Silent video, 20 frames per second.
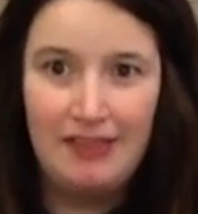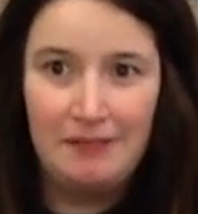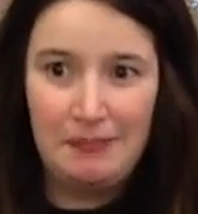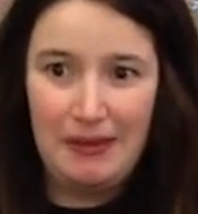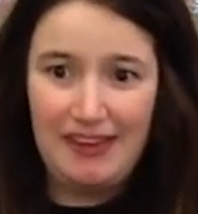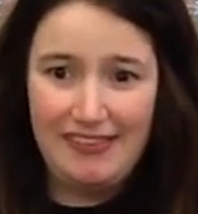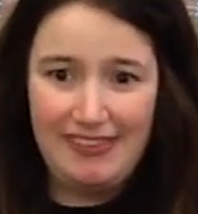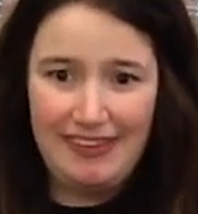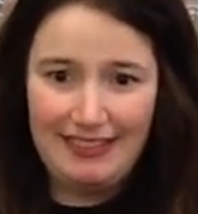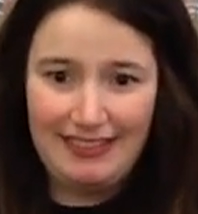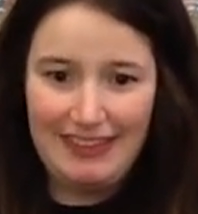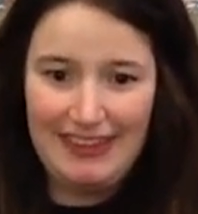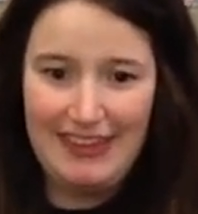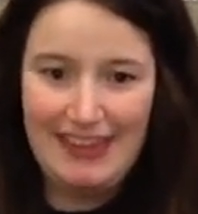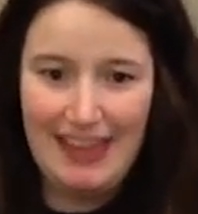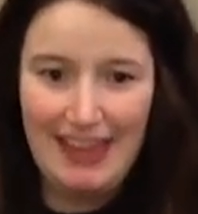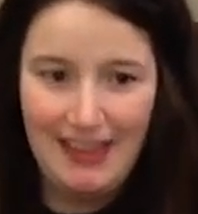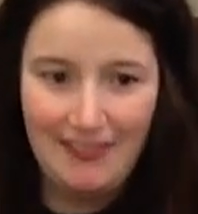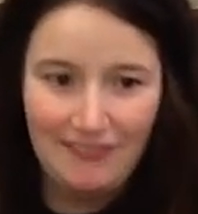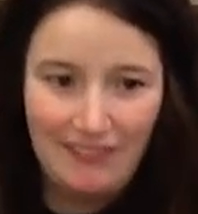
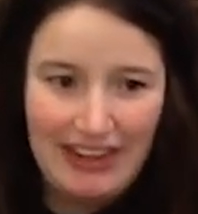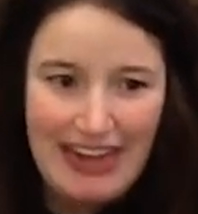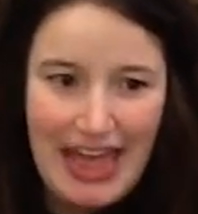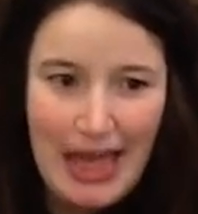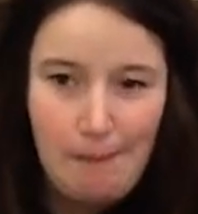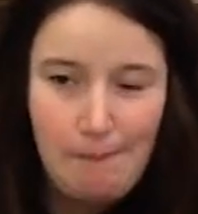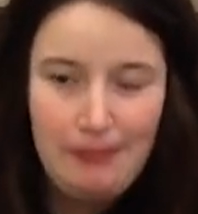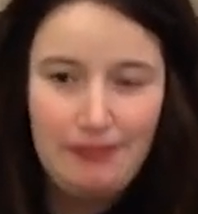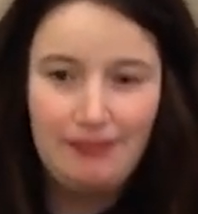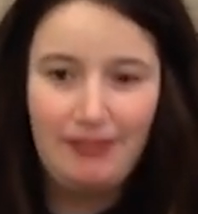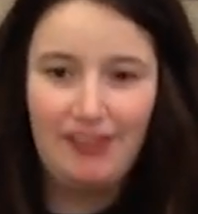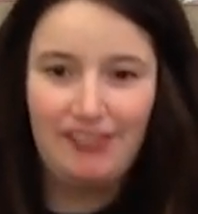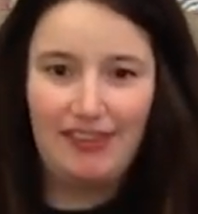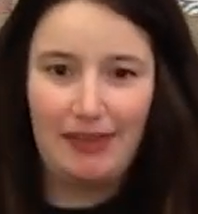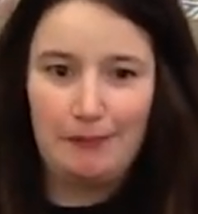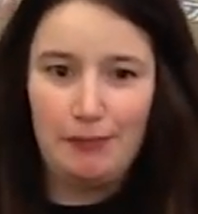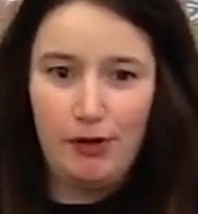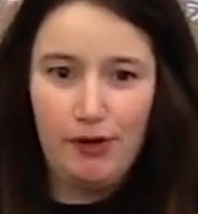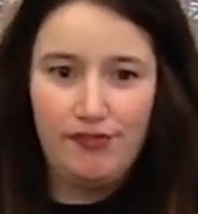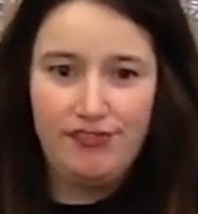basically, what happened was
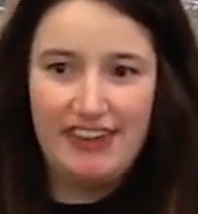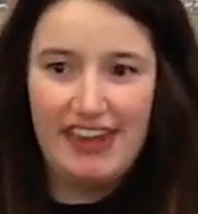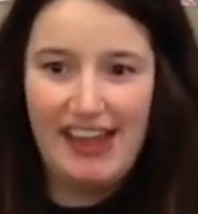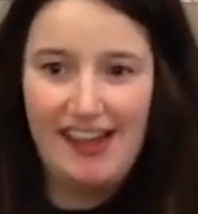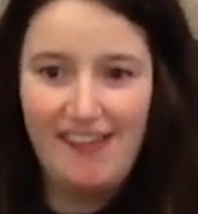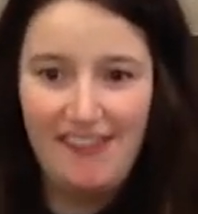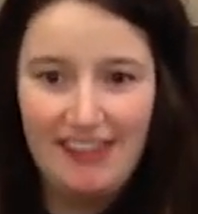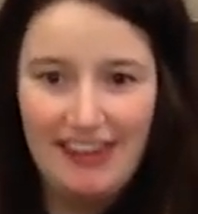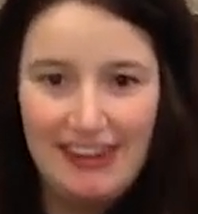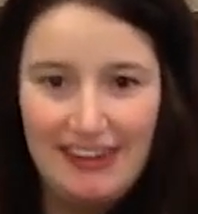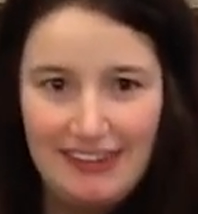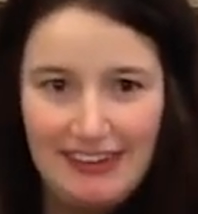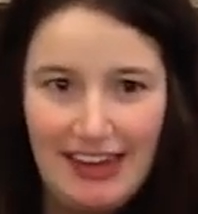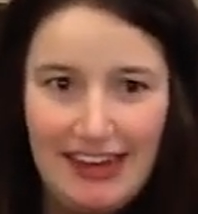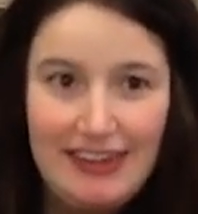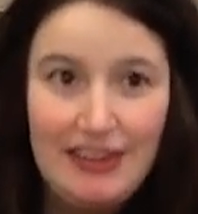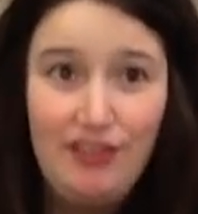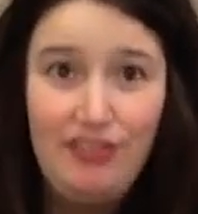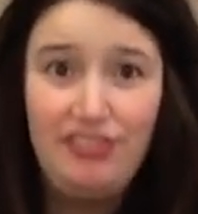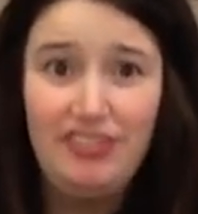I moved out, and
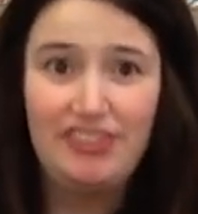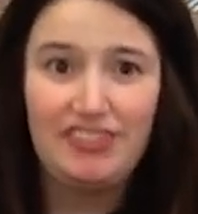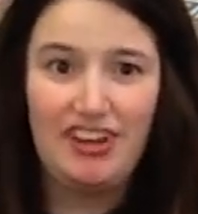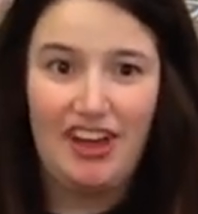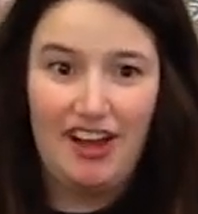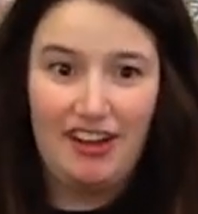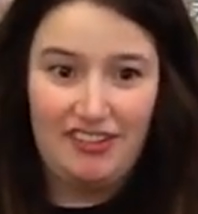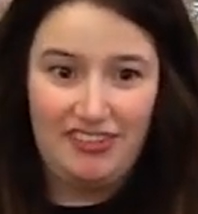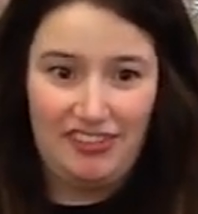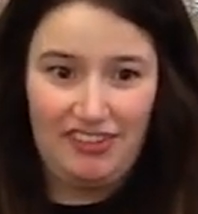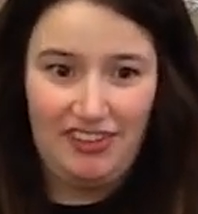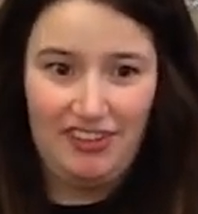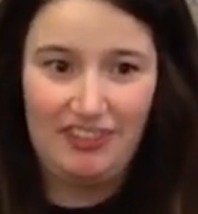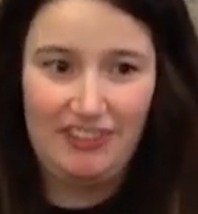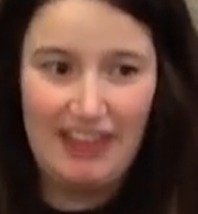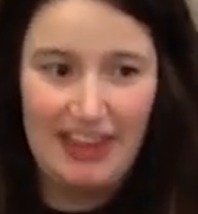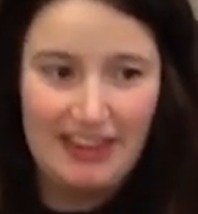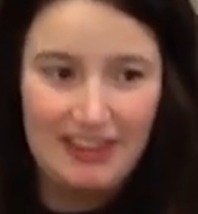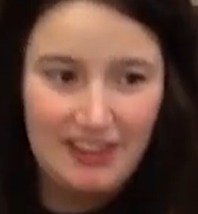I used to talk to her,